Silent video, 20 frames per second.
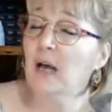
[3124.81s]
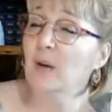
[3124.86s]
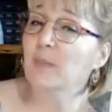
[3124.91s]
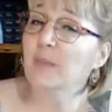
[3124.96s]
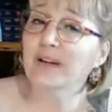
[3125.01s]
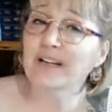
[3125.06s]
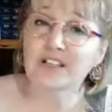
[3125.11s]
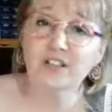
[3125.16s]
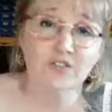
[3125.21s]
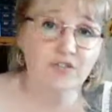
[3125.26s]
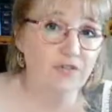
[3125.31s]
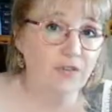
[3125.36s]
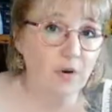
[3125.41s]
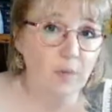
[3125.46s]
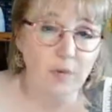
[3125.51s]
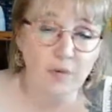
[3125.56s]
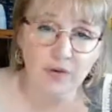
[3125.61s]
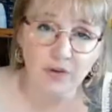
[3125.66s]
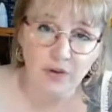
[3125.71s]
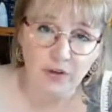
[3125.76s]
But it's from
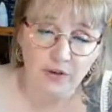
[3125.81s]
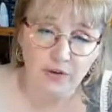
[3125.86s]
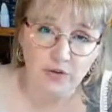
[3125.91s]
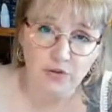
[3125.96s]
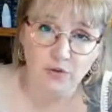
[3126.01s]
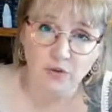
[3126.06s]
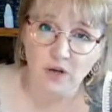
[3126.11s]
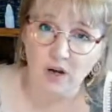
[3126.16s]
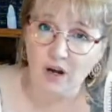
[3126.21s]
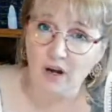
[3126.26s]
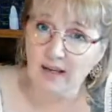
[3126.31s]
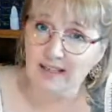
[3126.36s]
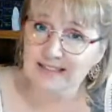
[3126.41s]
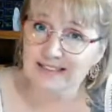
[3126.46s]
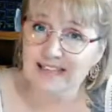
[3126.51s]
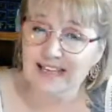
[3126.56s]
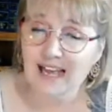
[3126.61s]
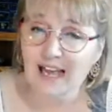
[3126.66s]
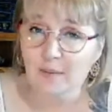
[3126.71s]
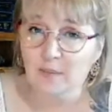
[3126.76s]
all the usual
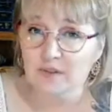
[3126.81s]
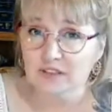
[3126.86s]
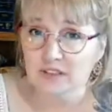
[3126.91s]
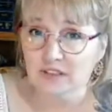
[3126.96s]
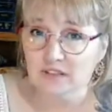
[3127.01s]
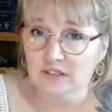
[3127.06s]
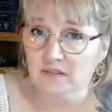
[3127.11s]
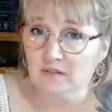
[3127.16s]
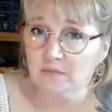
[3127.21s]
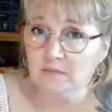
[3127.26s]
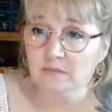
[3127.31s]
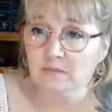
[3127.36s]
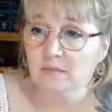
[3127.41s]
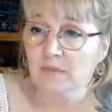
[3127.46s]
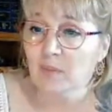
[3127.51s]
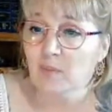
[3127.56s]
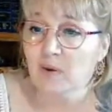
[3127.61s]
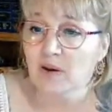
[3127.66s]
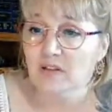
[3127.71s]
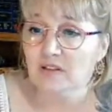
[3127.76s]
guys, Amazon,
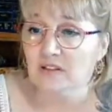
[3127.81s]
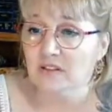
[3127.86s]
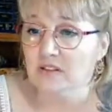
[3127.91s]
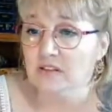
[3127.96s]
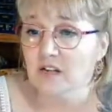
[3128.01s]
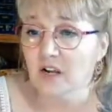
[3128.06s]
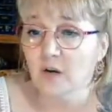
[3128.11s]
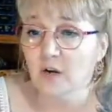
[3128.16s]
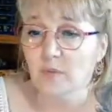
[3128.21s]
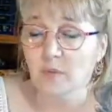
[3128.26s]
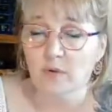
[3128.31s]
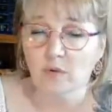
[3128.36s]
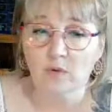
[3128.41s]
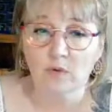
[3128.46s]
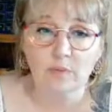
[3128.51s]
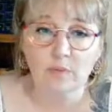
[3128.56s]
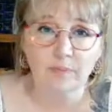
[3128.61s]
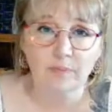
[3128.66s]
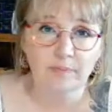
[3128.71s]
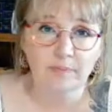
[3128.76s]
Barnes &
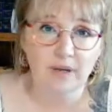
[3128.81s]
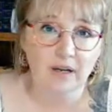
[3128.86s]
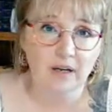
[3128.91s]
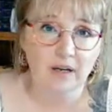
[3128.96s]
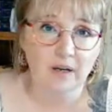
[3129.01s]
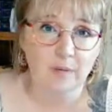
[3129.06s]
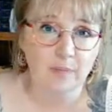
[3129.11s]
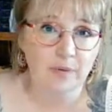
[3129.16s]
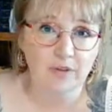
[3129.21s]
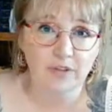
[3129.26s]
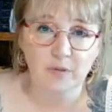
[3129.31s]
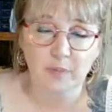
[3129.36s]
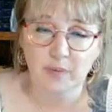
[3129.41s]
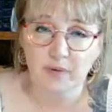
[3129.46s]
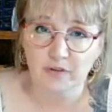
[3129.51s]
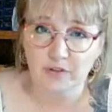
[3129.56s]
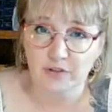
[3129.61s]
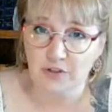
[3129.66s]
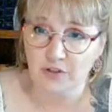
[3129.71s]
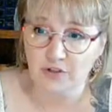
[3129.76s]
Noble, Book
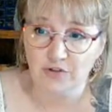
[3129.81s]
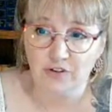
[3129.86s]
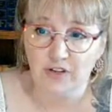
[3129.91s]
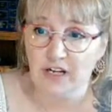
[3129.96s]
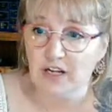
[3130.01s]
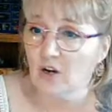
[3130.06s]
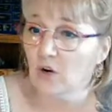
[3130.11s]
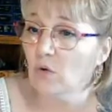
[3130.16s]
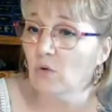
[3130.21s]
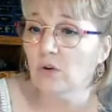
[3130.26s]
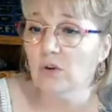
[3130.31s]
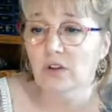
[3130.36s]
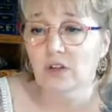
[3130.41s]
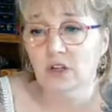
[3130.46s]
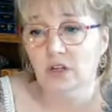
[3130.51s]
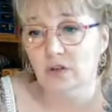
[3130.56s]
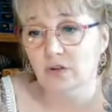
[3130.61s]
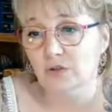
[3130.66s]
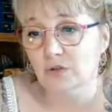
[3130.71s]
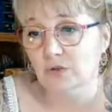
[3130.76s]
Depository, all of the
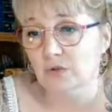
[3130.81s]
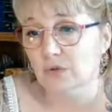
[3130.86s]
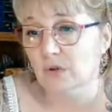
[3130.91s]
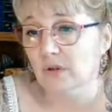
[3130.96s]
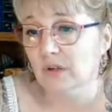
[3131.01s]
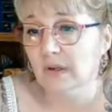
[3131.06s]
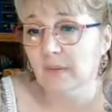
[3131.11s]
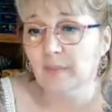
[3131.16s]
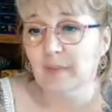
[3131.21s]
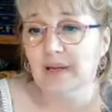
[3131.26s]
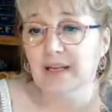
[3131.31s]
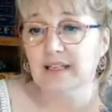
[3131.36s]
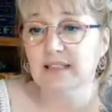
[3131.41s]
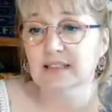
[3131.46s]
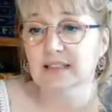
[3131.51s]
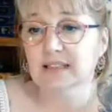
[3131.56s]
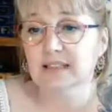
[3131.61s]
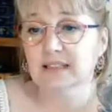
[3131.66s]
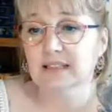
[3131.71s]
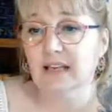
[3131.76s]
usual online
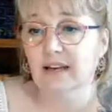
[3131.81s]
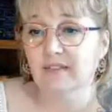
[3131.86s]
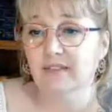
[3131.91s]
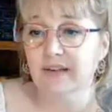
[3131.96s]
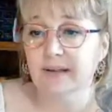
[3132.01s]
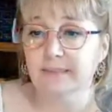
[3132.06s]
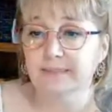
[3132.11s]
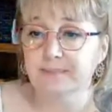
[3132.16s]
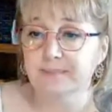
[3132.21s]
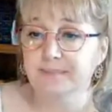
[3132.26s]
places have it.